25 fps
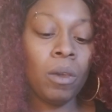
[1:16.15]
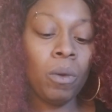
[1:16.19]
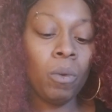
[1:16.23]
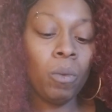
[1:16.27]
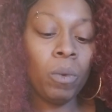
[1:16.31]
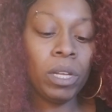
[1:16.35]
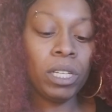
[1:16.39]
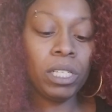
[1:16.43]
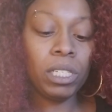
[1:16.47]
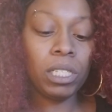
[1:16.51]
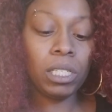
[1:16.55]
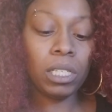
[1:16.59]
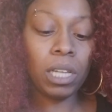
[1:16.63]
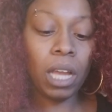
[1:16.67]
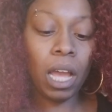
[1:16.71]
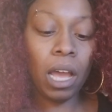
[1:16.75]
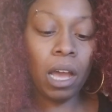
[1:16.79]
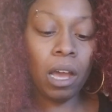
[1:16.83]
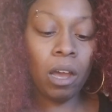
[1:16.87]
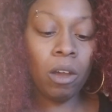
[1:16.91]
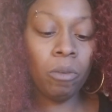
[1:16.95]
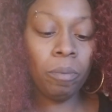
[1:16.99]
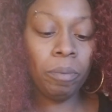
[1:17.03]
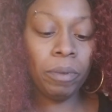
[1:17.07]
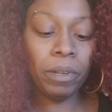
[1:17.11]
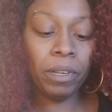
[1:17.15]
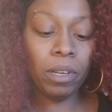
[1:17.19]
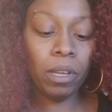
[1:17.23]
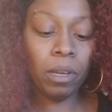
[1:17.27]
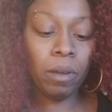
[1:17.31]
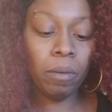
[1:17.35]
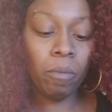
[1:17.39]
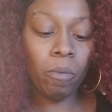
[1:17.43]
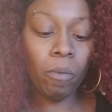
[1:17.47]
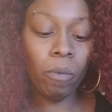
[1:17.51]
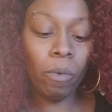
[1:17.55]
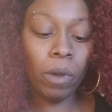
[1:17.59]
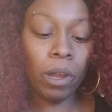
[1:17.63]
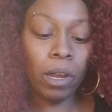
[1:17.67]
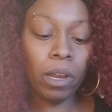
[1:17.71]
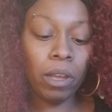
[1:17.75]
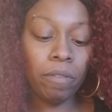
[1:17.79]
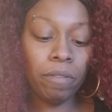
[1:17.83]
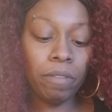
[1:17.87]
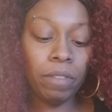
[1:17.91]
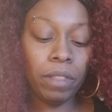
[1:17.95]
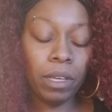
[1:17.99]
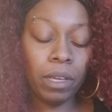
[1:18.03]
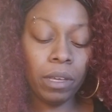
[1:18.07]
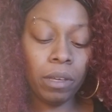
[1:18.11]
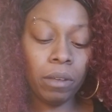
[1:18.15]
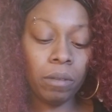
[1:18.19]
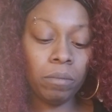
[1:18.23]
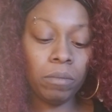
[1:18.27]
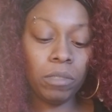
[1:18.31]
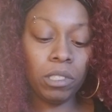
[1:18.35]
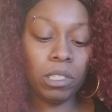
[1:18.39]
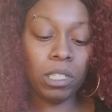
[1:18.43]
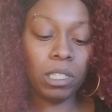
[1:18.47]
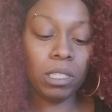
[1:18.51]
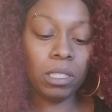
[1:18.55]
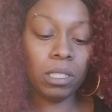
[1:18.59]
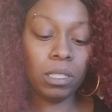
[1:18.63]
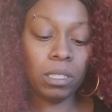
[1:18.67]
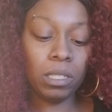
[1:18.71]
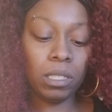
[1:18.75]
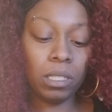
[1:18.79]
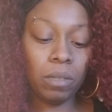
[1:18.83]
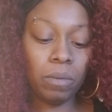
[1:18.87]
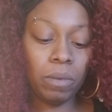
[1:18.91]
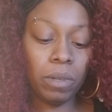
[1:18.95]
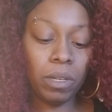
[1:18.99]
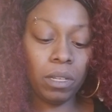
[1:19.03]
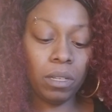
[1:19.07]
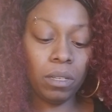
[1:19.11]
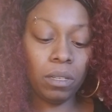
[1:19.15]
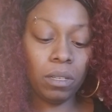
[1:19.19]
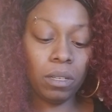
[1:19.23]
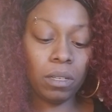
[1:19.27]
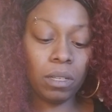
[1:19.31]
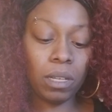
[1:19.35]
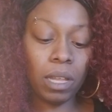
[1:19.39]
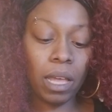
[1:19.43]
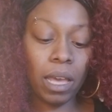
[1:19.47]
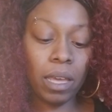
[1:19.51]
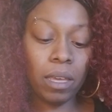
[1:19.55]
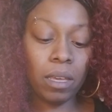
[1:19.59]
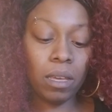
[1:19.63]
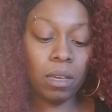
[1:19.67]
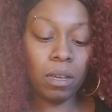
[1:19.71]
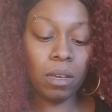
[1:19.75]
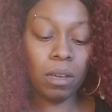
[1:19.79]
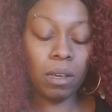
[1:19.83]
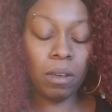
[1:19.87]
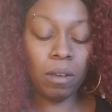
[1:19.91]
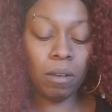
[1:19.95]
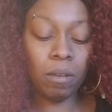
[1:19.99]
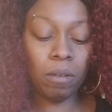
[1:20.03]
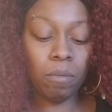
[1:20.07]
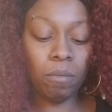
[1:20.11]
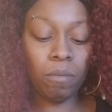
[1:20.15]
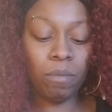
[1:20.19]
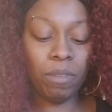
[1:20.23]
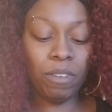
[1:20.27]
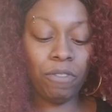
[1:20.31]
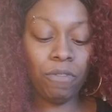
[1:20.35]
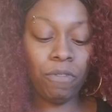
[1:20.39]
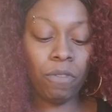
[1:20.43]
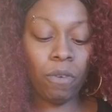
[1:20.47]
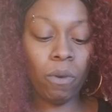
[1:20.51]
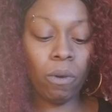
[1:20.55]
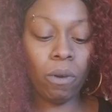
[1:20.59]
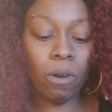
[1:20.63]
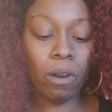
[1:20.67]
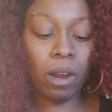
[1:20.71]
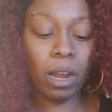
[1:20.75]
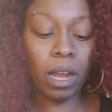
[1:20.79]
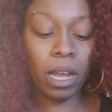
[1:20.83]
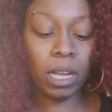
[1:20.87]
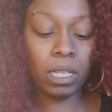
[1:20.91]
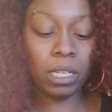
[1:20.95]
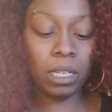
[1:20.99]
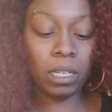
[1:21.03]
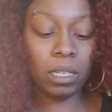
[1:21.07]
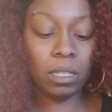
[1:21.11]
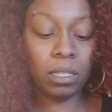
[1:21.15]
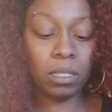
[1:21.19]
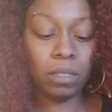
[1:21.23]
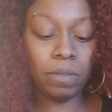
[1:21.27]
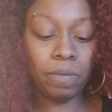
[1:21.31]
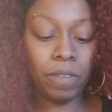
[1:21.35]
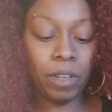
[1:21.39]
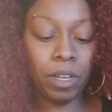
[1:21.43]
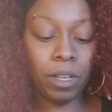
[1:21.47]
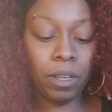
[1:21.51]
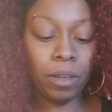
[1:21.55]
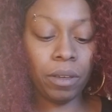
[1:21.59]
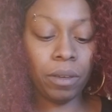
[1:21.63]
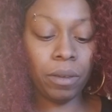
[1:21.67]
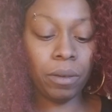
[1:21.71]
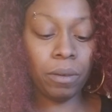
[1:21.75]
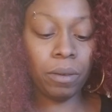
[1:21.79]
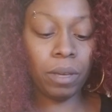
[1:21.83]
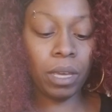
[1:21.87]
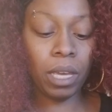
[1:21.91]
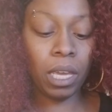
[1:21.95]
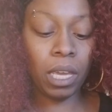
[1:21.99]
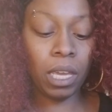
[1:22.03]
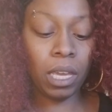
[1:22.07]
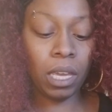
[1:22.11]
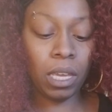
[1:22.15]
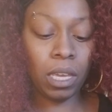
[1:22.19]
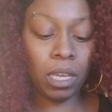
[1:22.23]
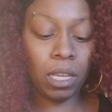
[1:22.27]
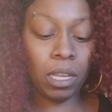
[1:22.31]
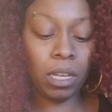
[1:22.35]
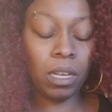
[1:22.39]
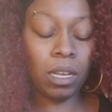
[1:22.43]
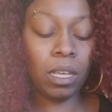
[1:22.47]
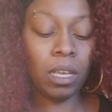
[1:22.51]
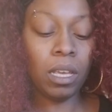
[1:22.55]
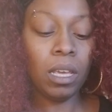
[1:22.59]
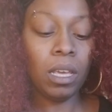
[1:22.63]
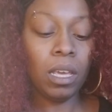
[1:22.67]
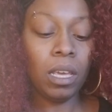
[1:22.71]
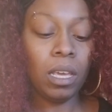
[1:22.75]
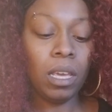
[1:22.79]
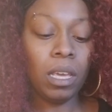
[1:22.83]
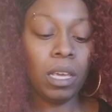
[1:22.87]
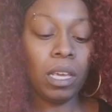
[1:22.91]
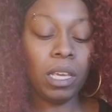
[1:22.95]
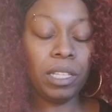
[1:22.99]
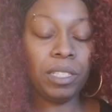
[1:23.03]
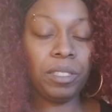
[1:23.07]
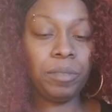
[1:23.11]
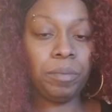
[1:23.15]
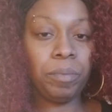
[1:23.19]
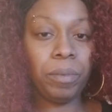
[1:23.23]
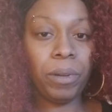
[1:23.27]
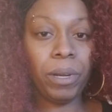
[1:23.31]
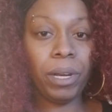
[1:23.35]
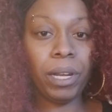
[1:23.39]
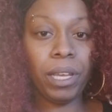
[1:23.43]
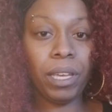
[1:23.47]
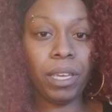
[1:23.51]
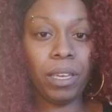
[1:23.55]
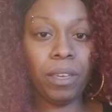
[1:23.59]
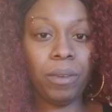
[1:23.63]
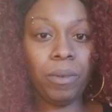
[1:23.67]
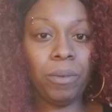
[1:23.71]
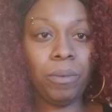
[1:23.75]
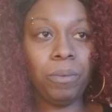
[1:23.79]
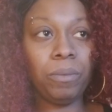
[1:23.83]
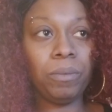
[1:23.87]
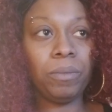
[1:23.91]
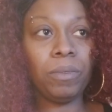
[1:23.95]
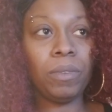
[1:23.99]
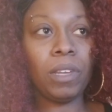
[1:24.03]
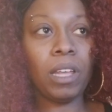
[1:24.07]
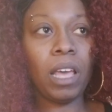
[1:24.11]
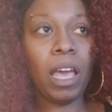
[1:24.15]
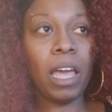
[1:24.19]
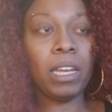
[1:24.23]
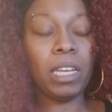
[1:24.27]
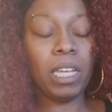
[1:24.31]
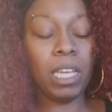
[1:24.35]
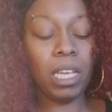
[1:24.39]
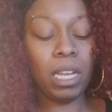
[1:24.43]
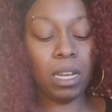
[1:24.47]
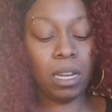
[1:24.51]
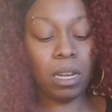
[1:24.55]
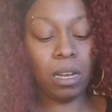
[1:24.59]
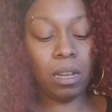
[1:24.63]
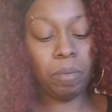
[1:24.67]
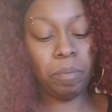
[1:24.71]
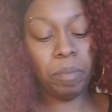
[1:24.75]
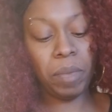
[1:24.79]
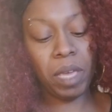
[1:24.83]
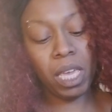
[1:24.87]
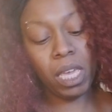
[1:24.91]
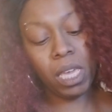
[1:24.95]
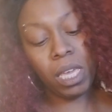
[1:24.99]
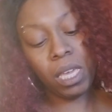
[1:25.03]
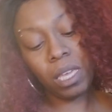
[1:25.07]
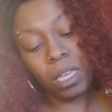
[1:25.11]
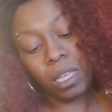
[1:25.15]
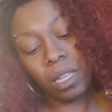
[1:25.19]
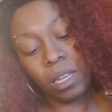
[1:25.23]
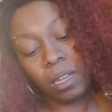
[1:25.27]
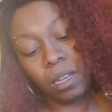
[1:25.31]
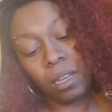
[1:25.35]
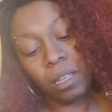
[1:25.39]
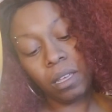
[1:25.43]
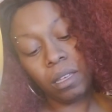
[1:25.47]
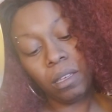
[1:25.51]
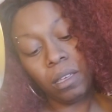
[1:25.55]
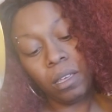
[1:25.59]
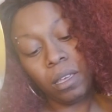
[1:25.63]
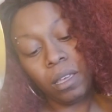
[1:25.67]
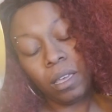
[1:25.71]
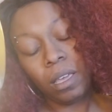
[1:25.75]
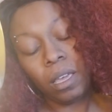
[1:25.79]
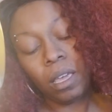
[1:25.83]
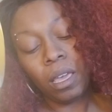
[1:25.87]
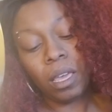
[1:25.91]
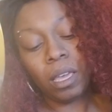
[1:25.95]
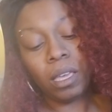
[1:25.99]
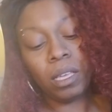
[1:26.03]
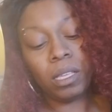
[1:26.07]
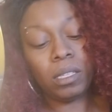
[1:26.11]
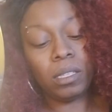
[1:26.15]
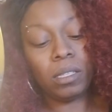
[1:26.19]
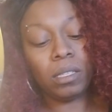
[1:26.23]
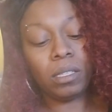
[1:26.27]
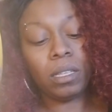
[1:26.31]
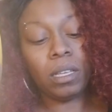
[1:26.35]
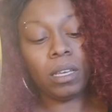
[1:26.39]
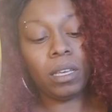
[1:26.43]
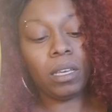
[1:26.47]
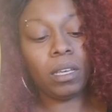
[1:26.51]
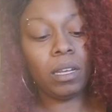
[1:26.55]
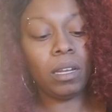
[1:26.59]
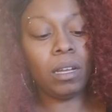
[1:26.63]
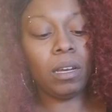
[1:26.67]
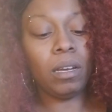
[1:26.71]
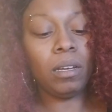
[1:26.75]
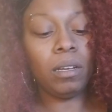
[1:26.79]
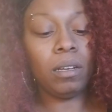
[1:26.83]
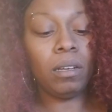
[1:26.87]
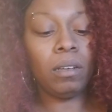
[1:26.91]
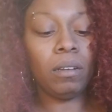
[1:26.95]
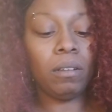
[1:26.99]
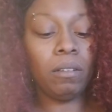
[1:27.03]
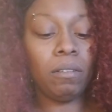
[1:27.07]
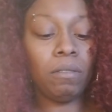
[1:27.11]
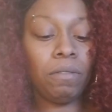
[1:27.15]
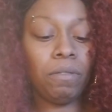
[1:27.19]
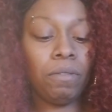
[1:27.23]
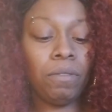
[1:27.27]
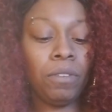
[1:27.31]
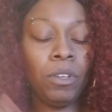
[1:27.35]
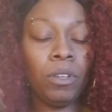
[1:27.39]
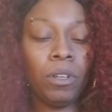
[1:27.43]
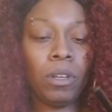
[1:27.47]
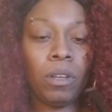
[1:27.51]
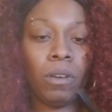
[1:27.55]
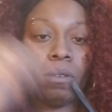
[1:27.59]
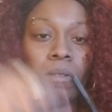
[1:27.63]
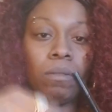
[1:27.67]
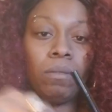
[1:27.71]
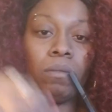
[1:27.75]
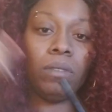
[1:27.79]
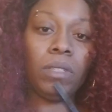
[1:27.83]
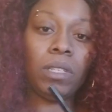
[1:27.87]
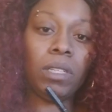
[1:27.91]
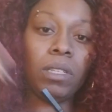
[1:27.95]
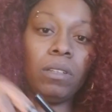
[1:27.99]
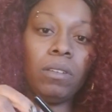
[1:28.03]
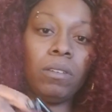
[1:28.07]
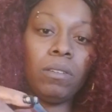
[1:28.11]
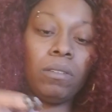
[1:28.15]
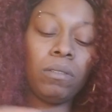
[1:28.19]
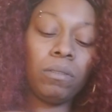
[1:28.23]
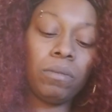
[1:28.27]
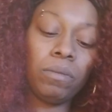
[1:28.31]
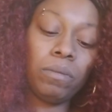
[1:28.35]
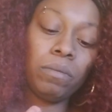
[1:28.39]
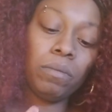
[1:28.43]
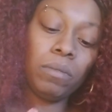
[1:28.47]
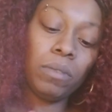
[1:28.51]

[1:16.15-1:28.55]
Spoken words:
which I opened up one of them just to see what it looked like before I did this video, and it's pretty cute. I needed a pen instead of, the little